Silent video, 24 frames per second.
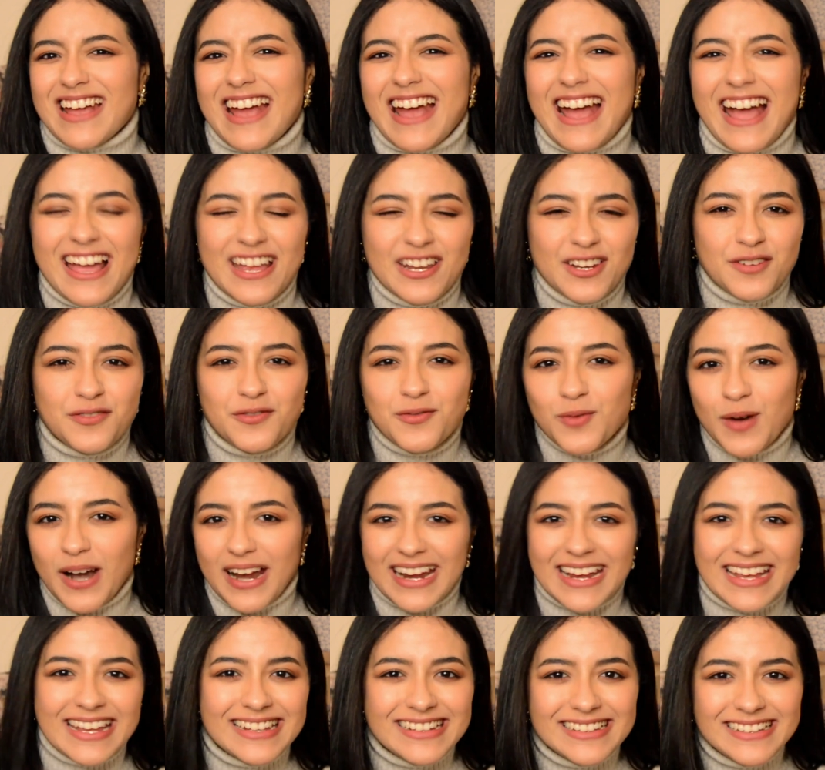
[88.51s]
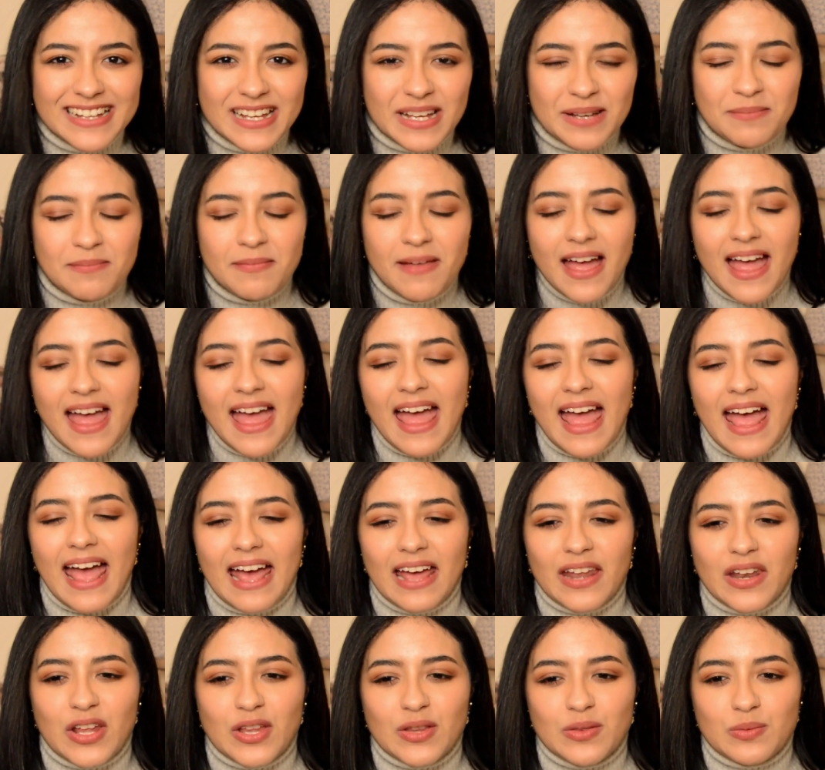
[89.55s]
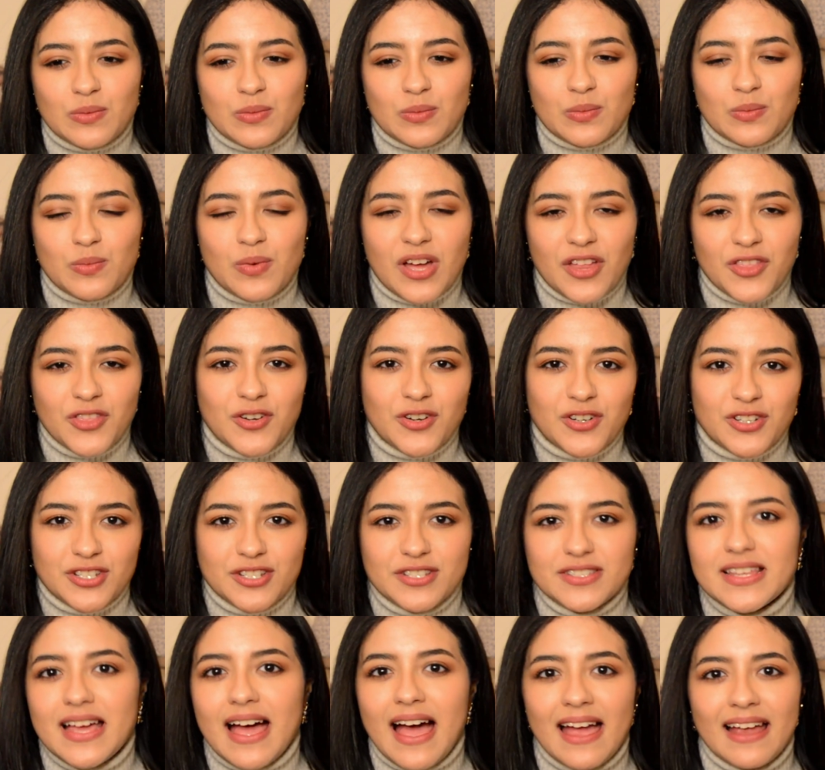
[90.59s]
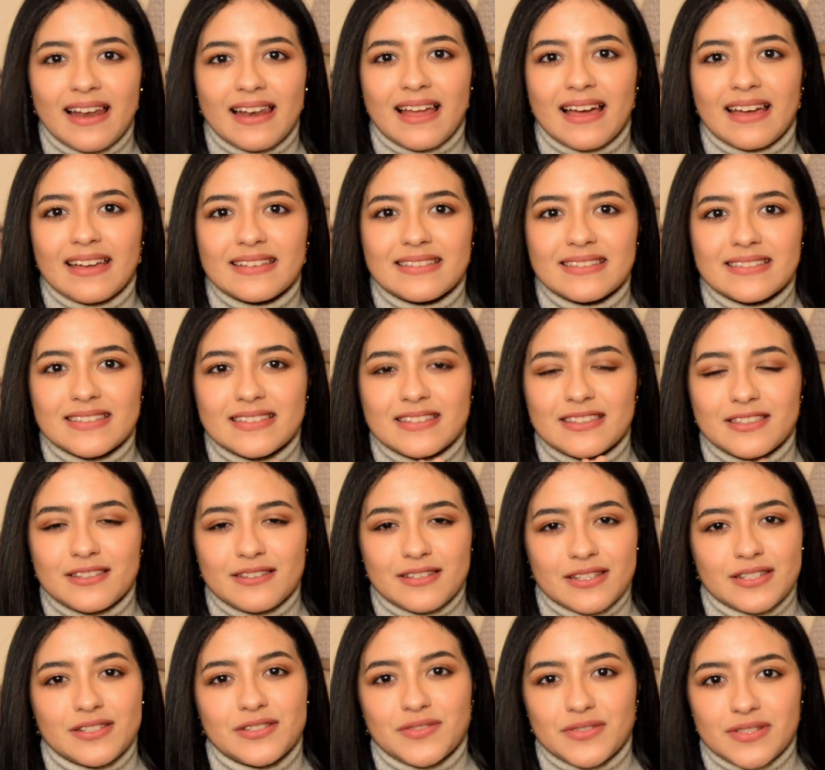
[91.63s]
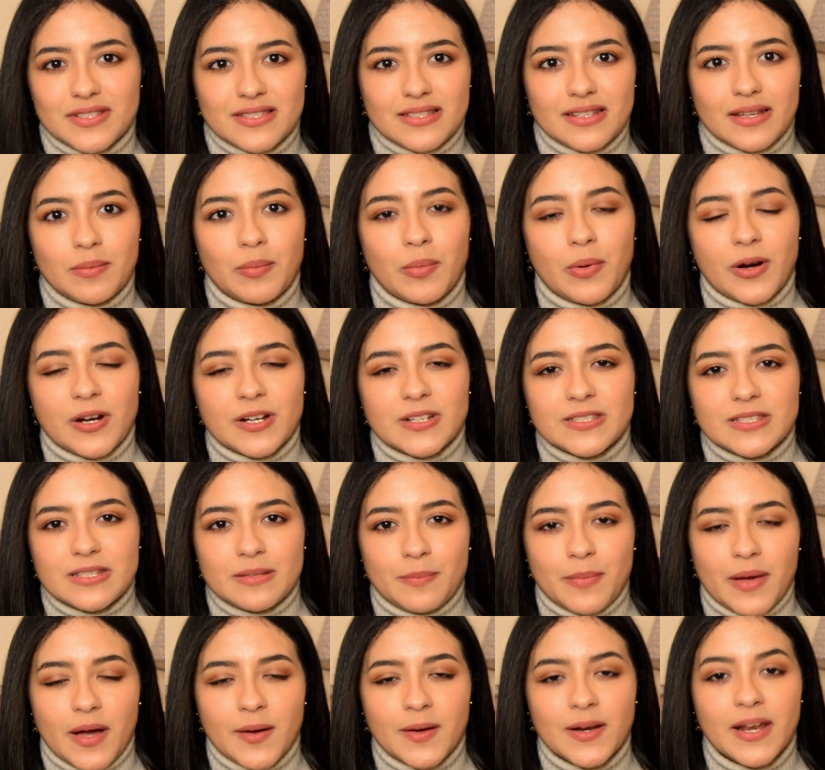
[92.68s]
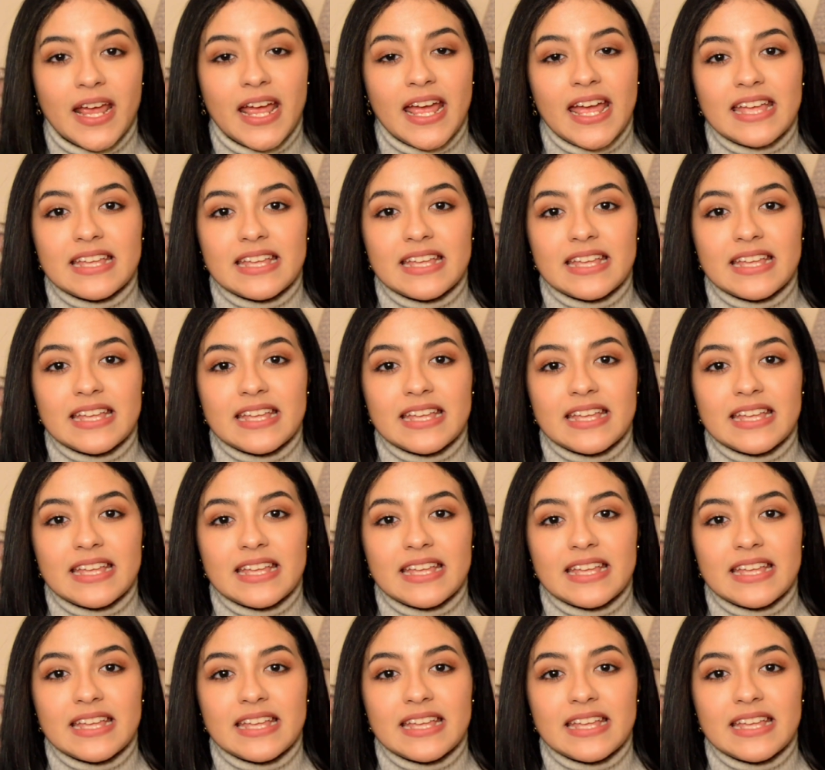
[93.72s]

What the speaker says: kind of ranking them, and I'd rather just highlight the interesting parts about